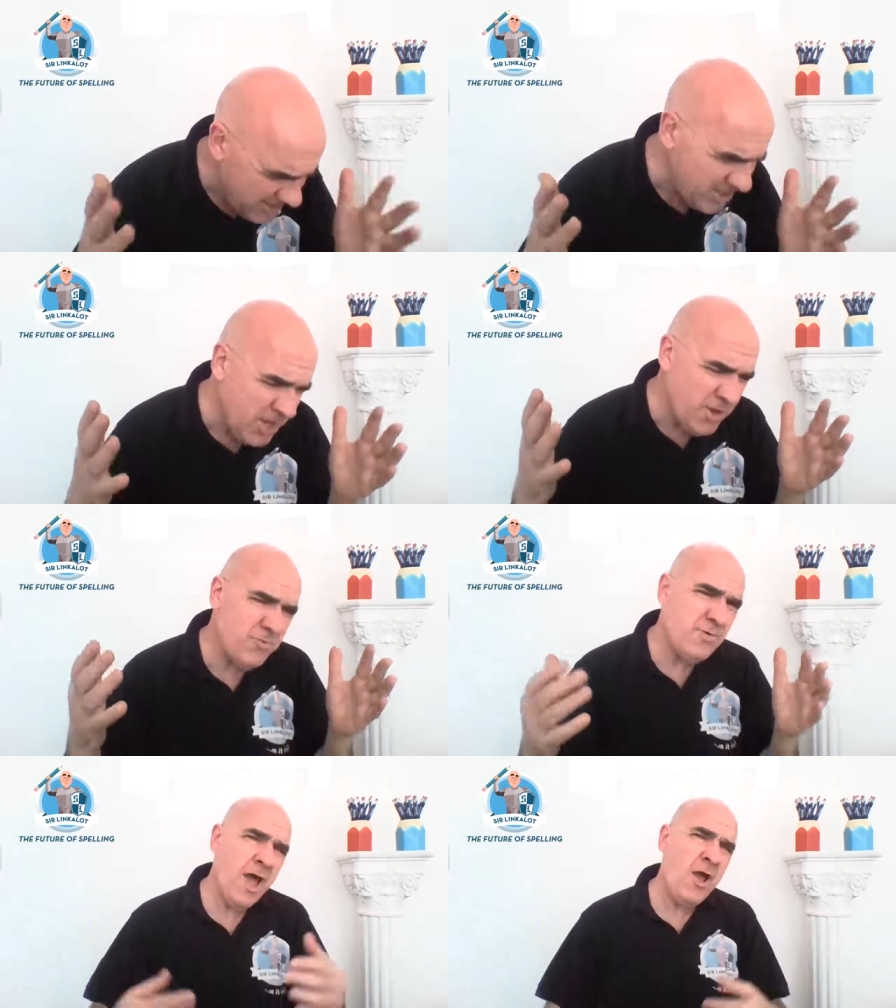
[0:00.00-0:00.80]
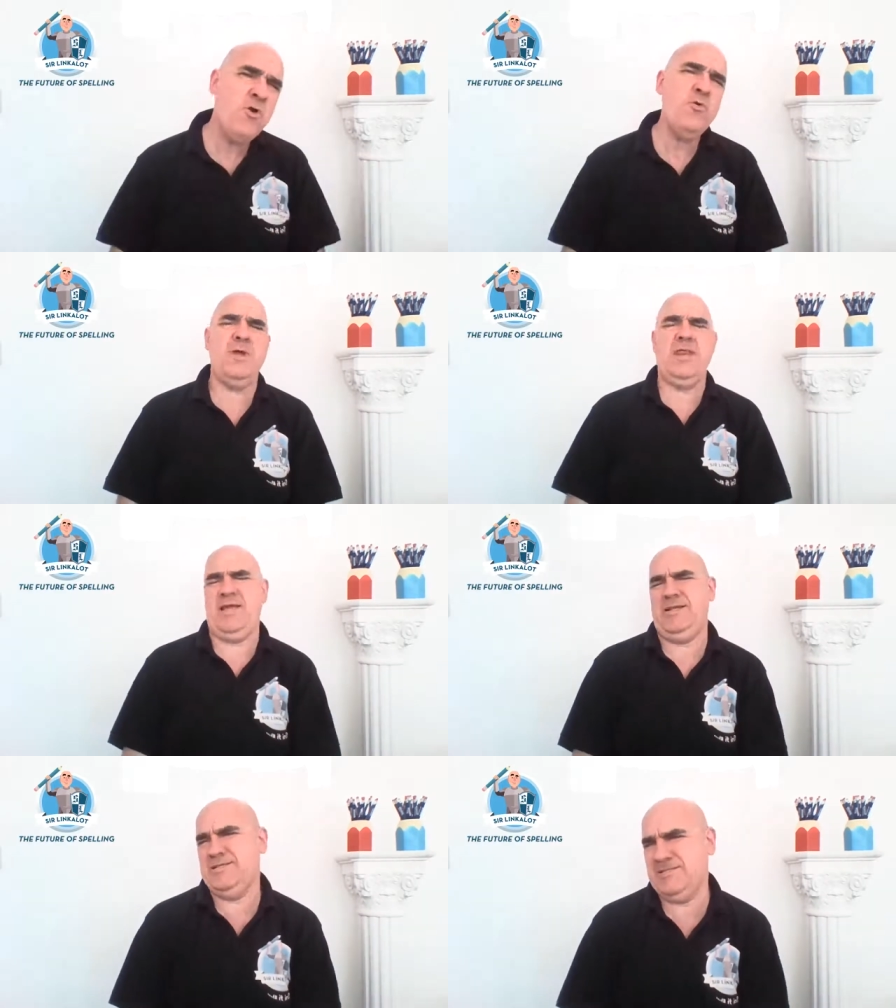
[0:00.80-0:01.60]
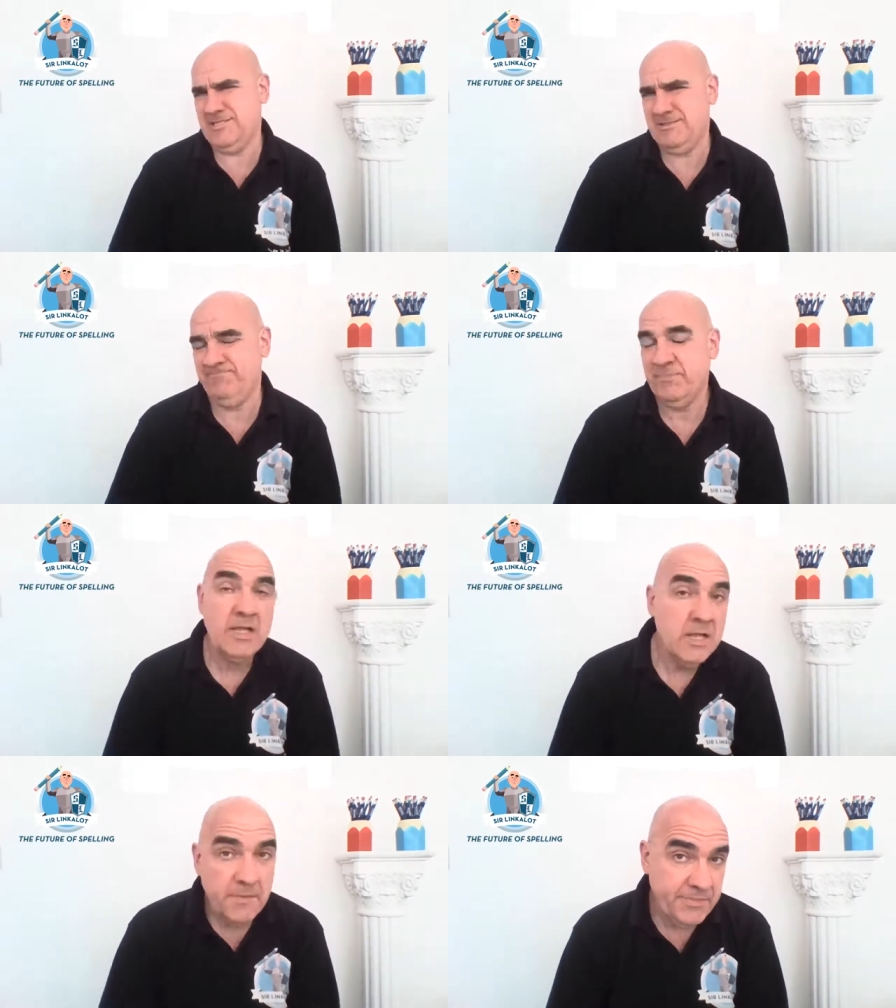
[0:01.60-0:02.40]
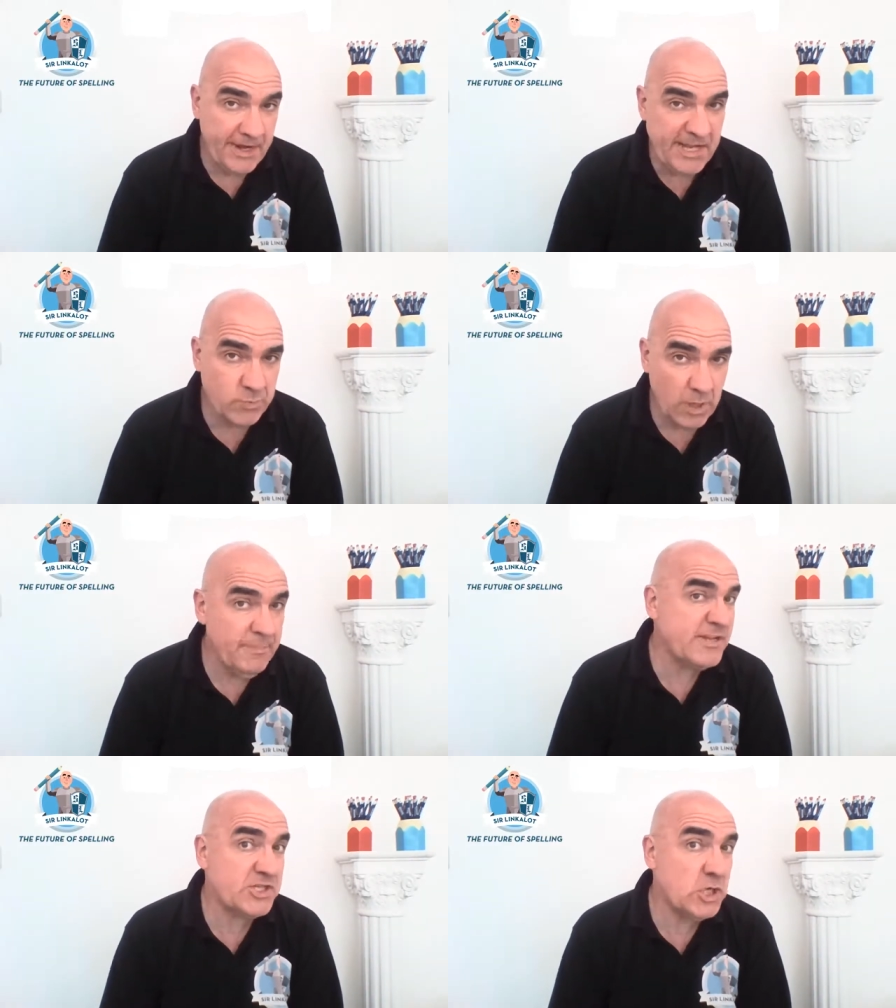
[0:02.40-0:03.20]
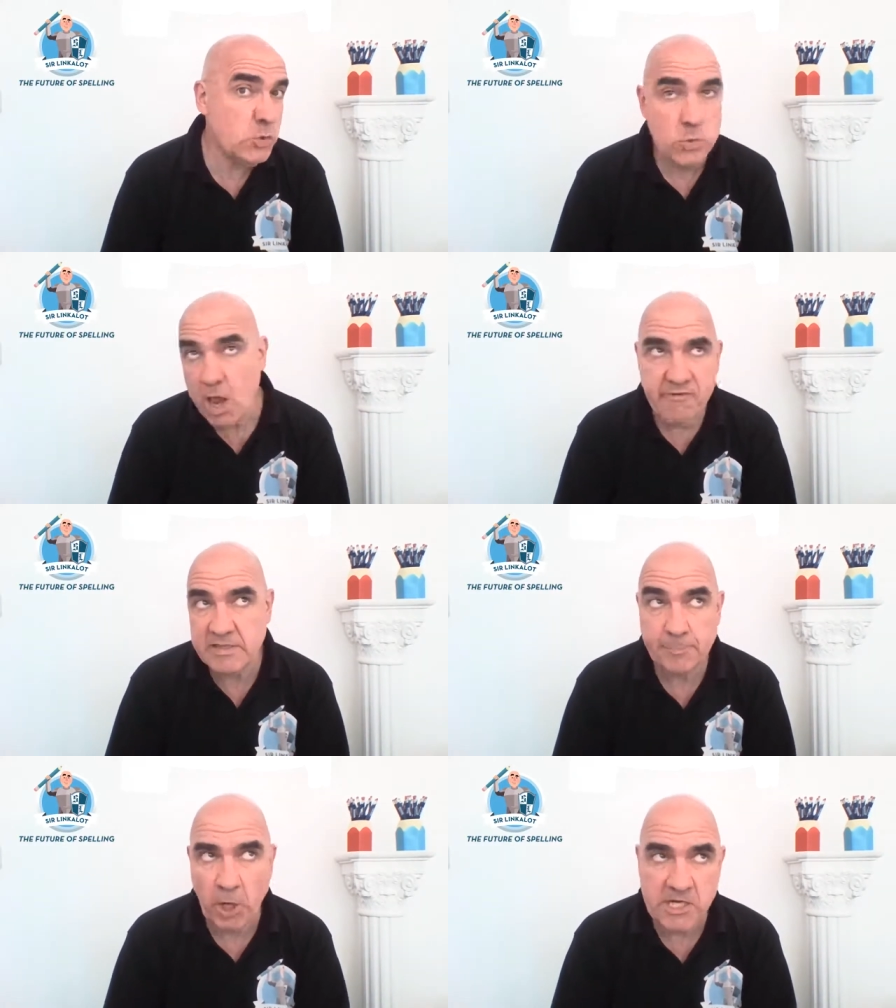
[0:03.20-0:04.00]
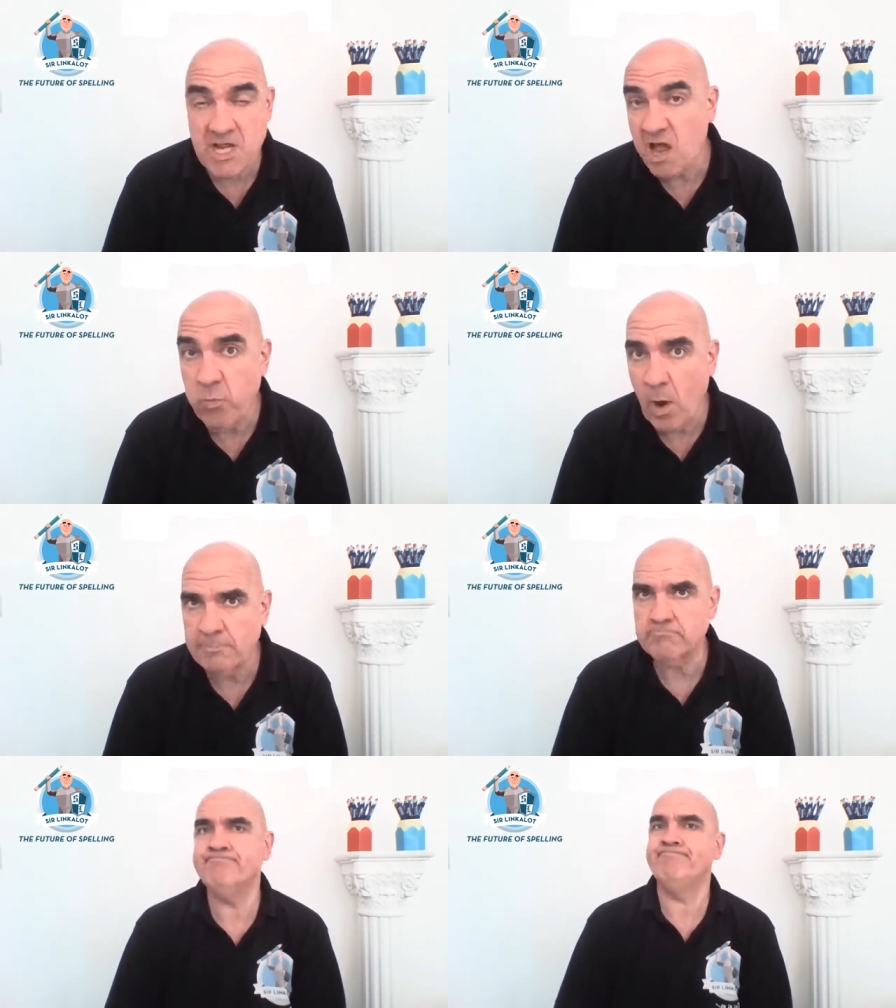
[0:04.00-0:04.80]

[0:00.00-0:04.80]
You know it is. The next one up is two for the price of one.